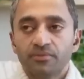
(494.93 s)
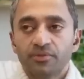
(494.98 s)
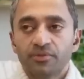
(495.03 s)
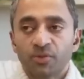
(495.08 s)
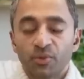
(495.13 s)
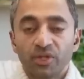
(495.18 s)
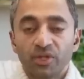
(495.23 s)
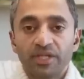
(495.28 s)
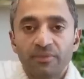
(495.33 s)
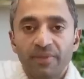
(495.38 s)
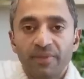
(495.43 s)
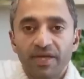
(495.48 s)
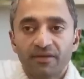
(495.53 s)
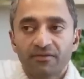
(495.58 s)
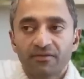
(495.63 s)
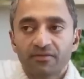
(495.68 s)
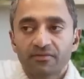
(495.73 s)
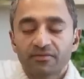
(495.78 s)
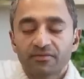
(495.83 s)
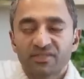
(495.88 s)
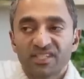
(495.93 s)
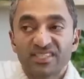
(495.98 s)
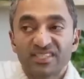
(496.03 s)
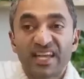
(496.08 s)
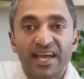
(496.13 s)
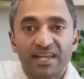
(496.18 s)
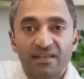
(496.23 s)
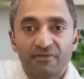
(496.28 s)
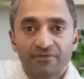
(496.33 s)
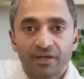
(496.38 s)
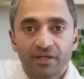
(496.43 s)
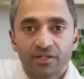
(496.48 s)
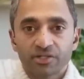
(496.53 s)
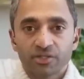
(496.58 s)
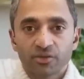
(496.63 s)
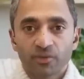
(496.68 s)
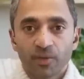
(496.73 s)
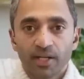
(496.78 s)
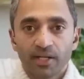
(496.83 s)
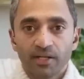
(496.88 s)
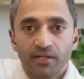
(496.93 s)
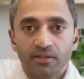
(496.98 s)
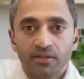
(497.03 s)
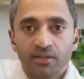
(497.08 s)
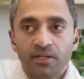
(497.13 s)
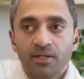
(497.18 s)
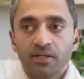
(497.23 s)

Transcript: to really make society function well.